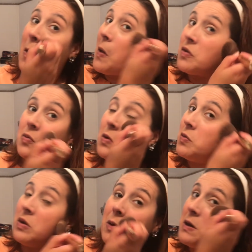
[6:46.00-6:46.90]
that's what we're
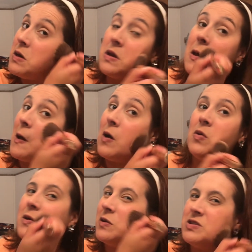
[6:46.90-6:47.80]
doing right
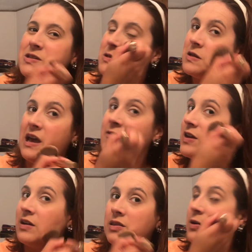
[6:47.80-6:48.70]
now, and it'll just,
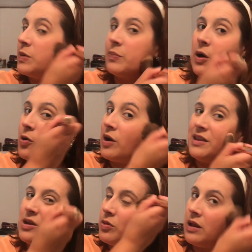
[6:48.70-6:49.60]
having a little bit of powder
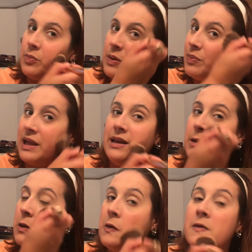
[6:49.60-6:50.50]
on there will help me
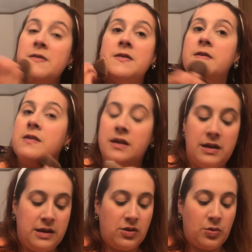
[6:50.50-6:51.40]
blend
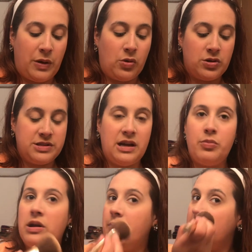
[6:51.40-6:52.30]
any other powders that I
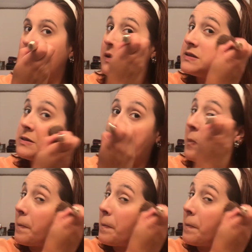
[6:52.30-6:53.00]
put on my face.